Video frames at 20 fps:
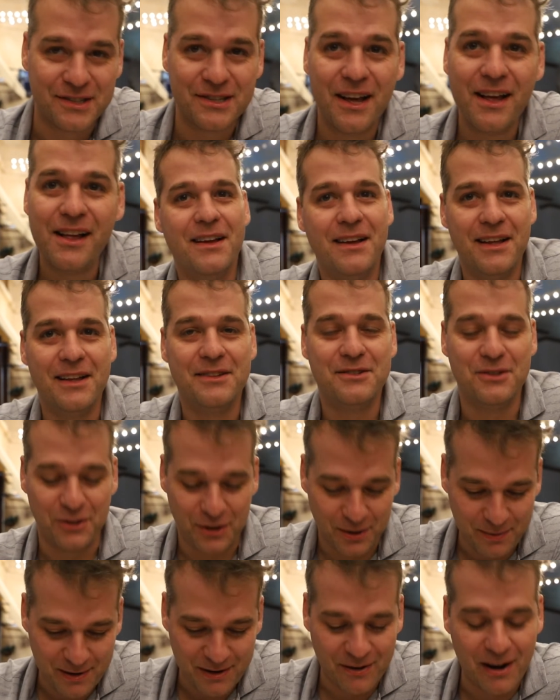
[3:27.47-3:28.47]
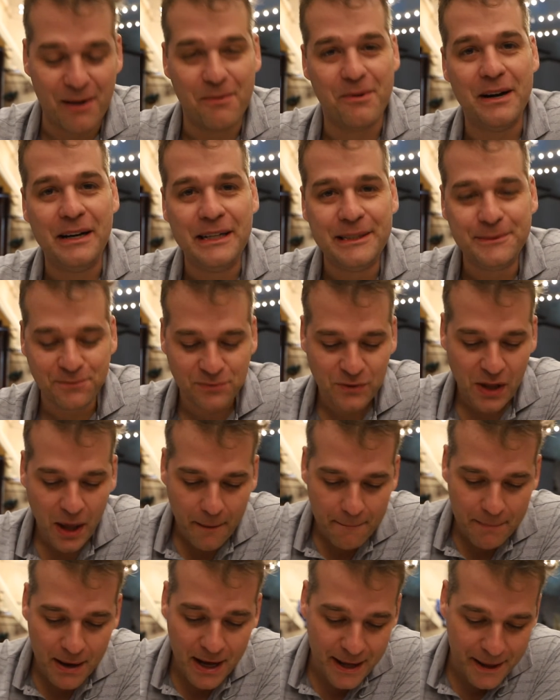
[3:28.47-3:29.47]
It's a little bit rubbery,
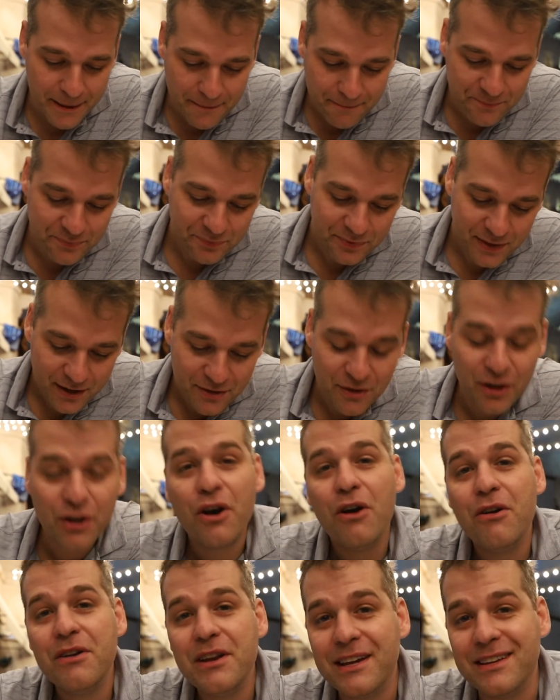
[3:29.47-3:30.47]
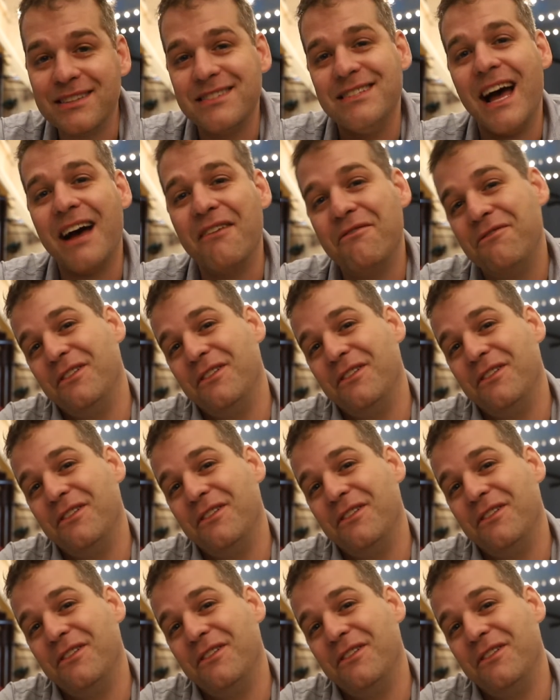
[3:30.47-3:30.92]
but the coating is not